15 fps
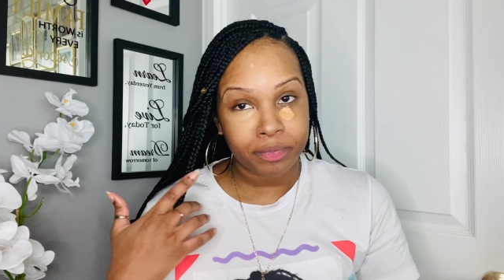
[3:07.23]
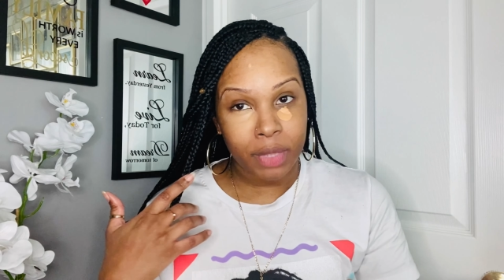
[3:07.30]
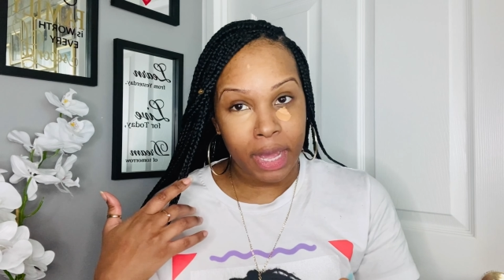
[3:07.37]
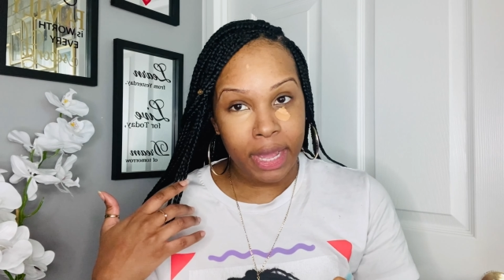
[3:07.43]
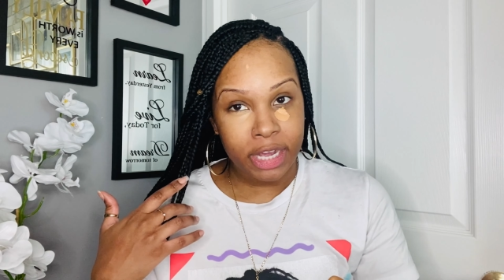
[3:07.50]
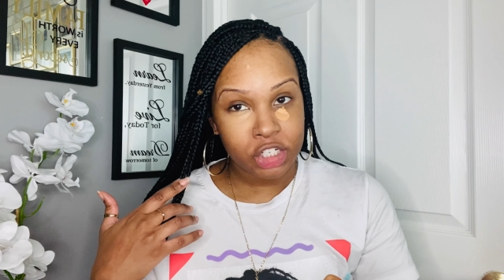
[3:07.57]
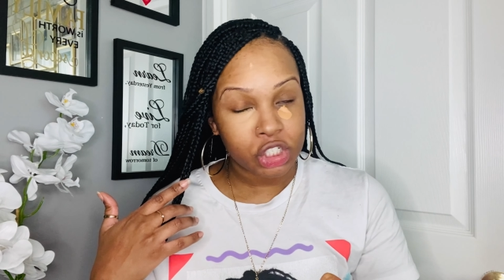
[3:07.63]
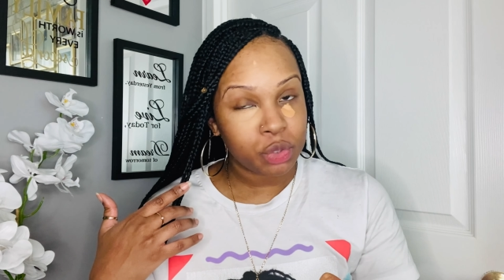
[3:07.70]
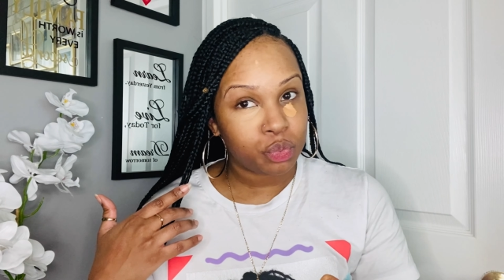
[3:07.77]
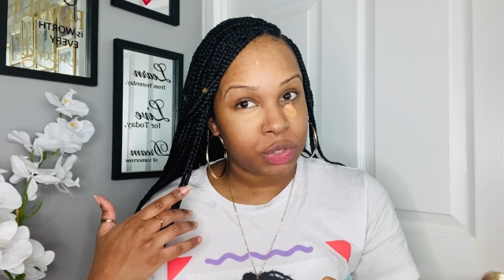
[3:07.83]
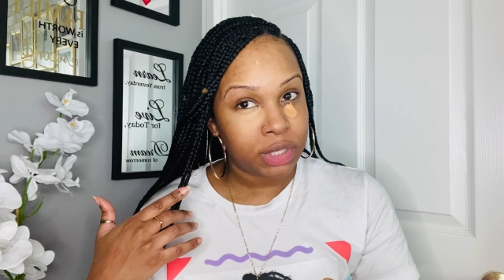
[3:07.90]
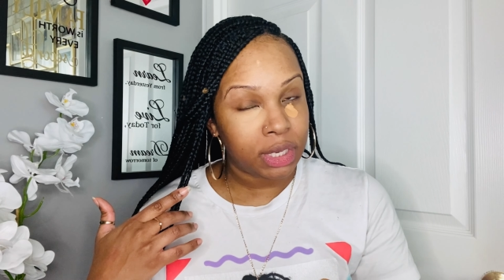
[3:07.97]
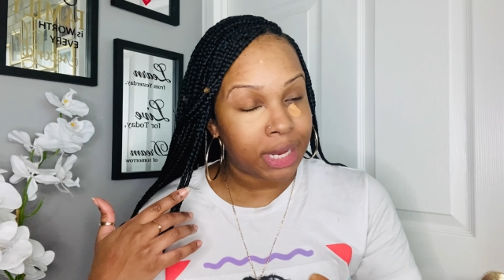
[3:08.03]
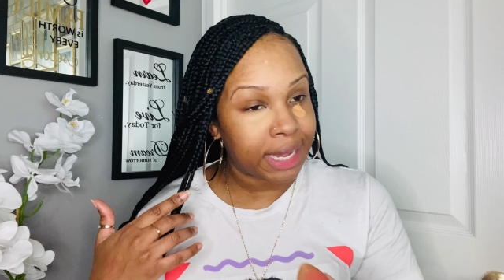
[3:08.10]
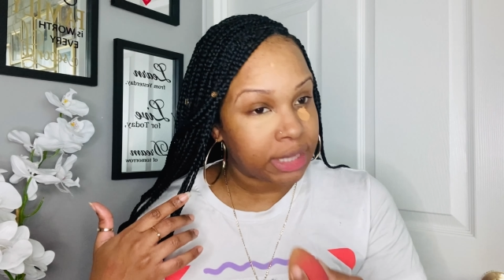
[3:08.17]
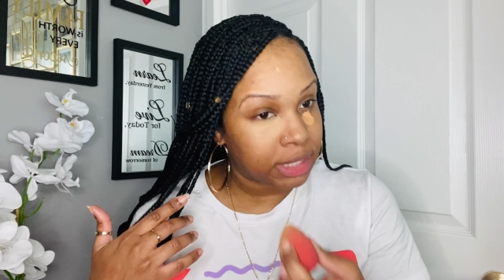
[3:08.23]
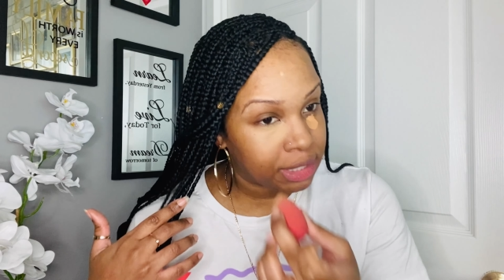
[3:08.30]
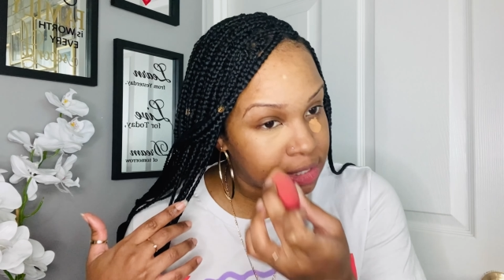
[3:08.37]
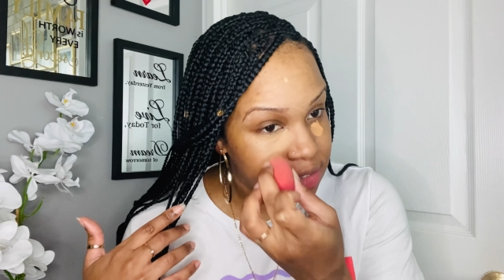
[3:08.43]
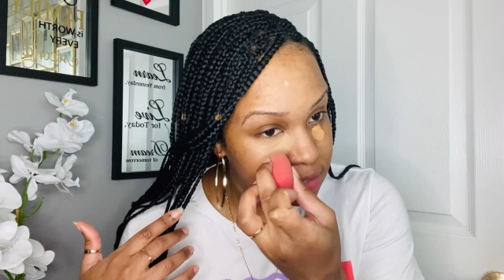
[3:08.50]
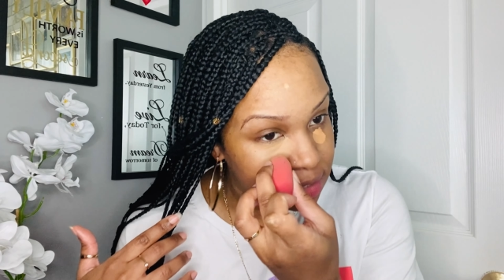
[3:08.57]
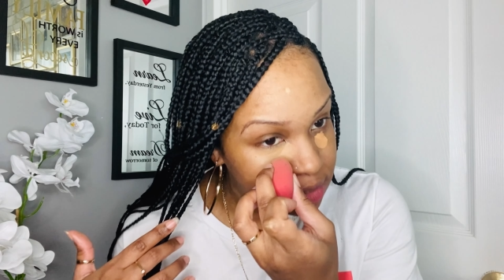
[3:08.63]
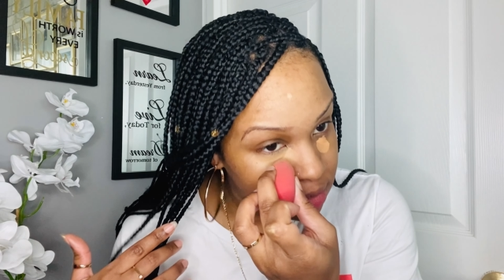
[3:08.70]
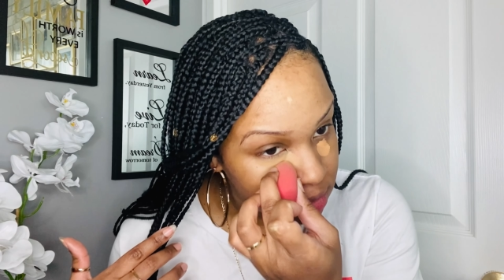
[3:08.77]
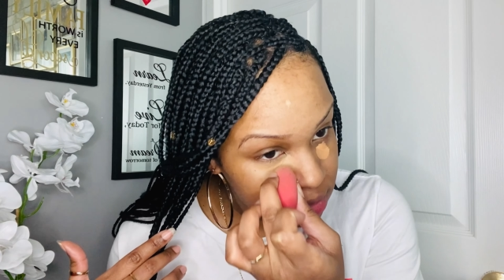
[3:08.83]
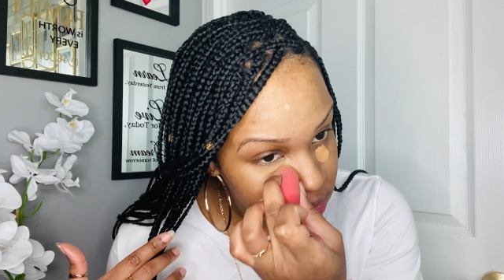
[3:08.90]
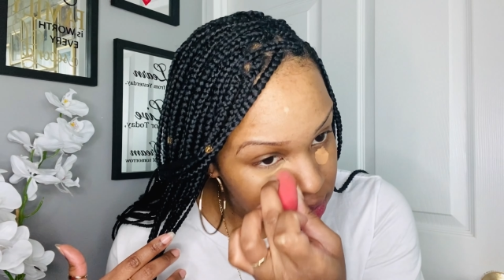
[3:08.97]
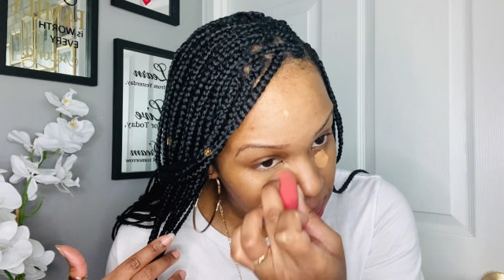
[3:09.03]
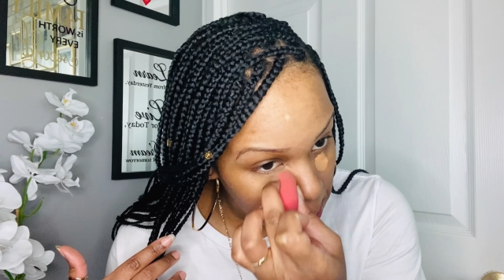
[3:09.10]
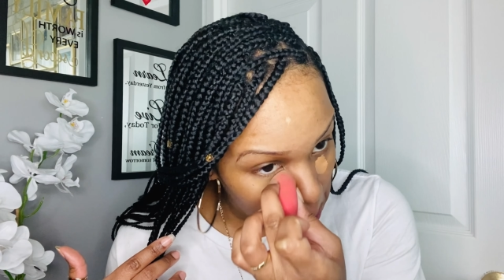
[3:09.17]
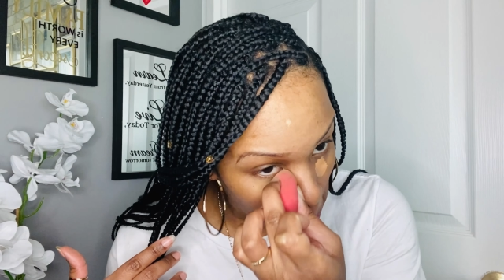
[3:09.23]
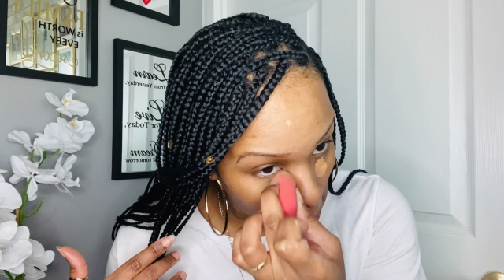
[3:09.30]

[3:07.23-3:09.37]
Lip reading: I actually really like the consistency.